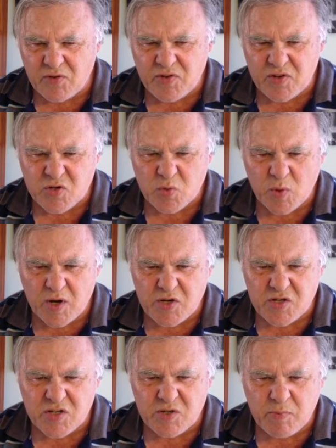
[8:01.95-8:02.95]

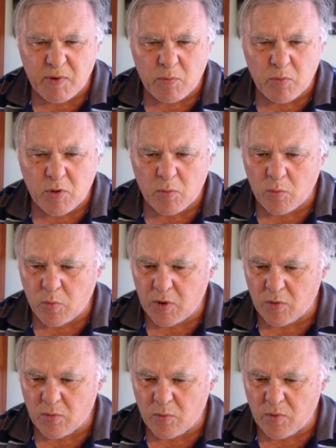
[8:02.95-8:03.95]
situations, but
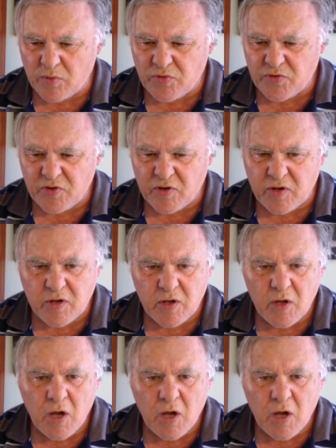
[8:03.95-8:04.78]
we'll see.